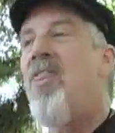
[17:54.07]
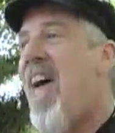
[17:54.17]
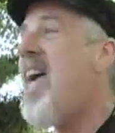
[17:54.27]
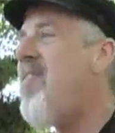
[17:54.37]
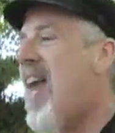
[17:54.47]

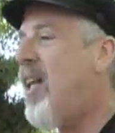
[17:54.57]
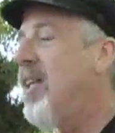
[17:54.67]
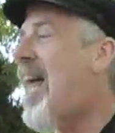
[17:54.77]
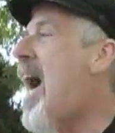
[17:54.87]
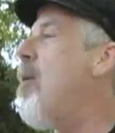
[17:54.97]
then that
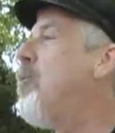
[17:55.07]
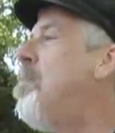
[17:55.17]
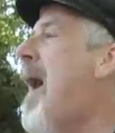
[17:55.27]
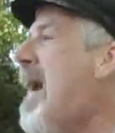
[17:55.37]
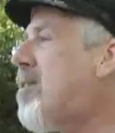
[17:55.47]
allows
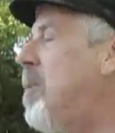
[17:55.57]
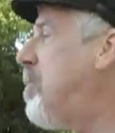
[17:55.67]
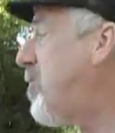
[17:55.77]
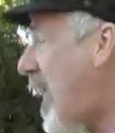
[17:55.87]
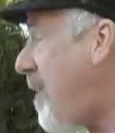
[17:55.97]
maximum
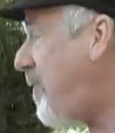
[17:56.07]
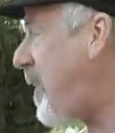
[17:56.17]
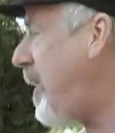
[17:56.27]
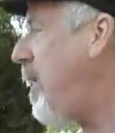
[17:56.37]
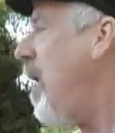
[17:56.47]

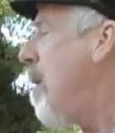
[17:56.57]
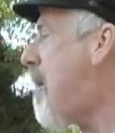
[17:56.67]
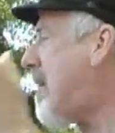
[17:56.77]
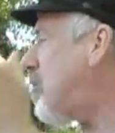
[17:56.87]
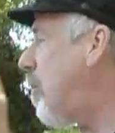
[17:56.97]
safety,
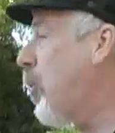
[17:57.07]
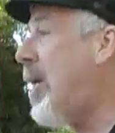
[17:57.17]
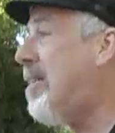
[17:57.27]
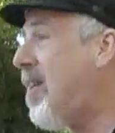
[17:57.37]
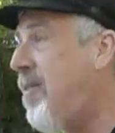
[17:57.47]
maximum
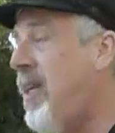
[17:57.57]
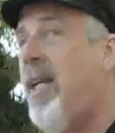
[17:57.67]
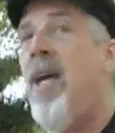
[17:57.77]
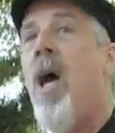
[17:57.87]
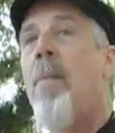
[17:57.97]

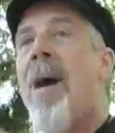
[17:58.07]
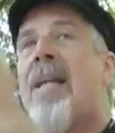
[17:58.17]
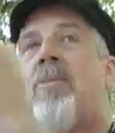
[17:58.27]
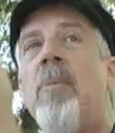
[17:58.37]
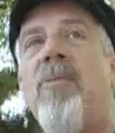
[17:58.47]
creativity, maximum